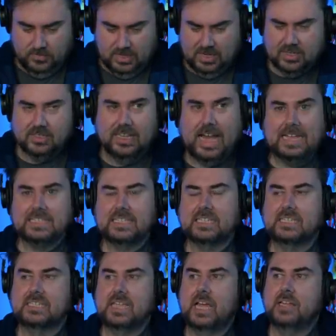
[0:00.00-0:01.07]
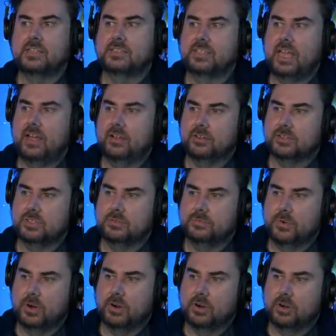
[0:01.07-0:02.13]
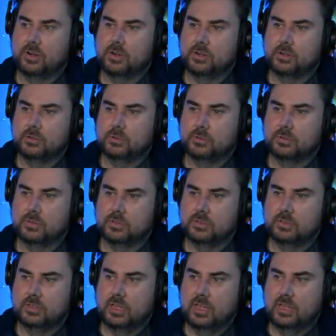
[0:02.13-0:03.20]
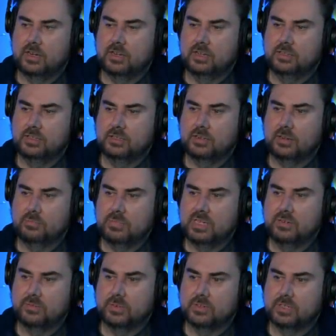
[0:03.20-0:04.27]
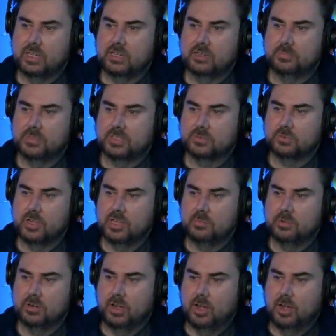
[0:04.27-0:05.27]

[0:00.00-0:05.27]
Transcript: In a classic sense, Alex Navarro, and it didn't mean for it to end up this way, but